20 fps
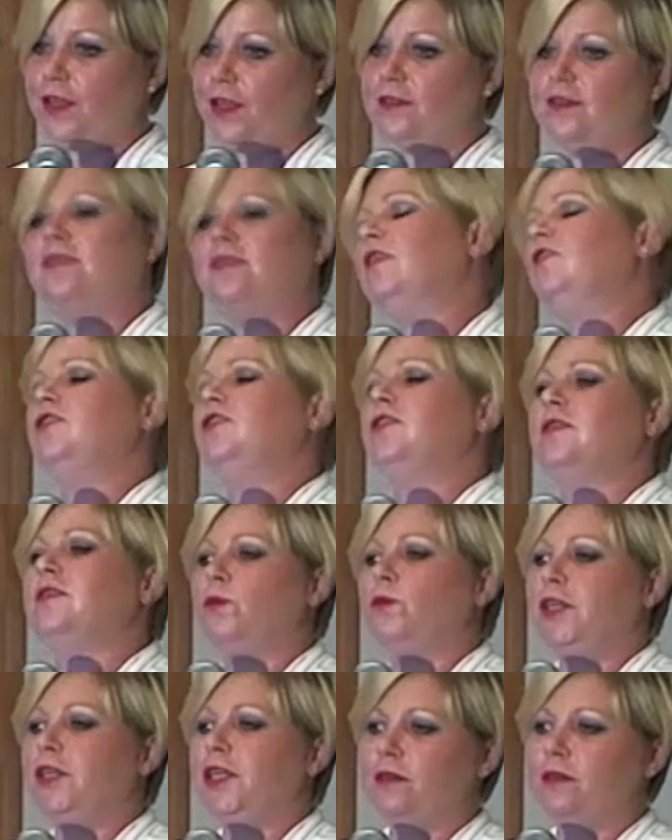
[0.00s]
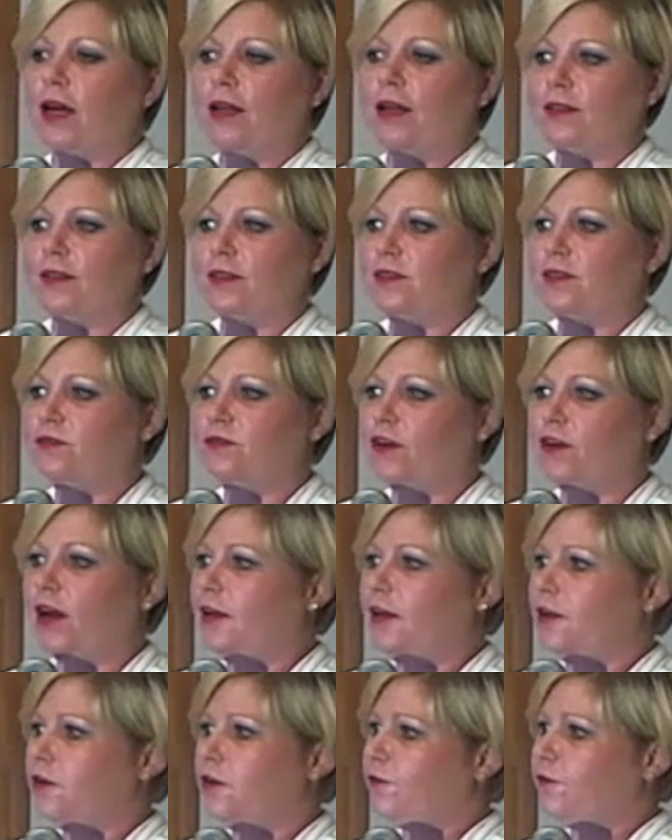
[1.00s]
such as, we got this
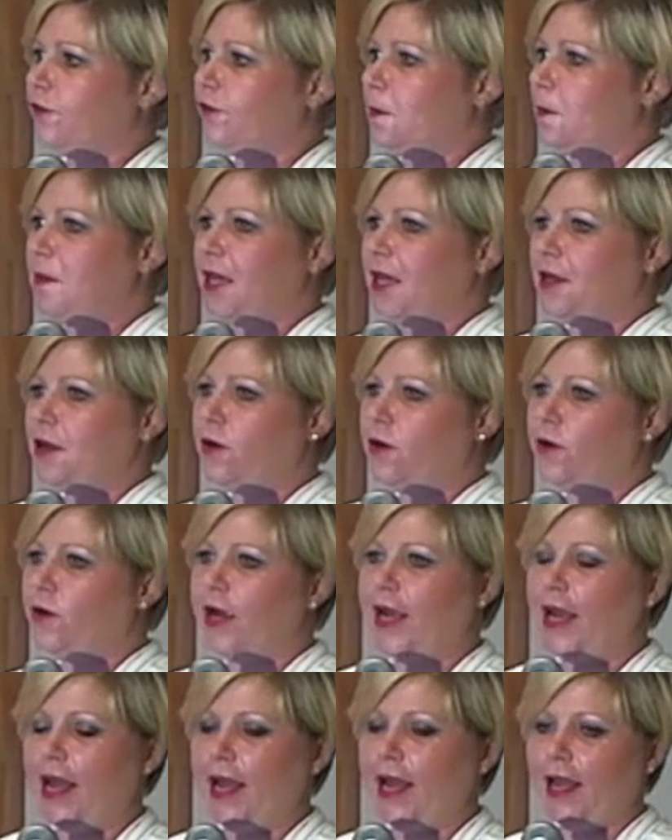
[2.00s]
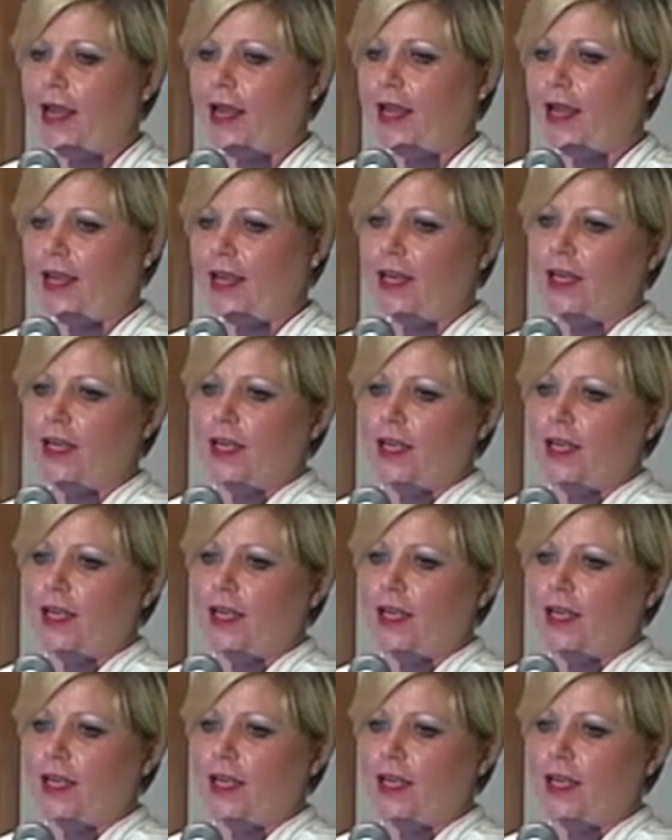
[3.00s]
file from NOAA,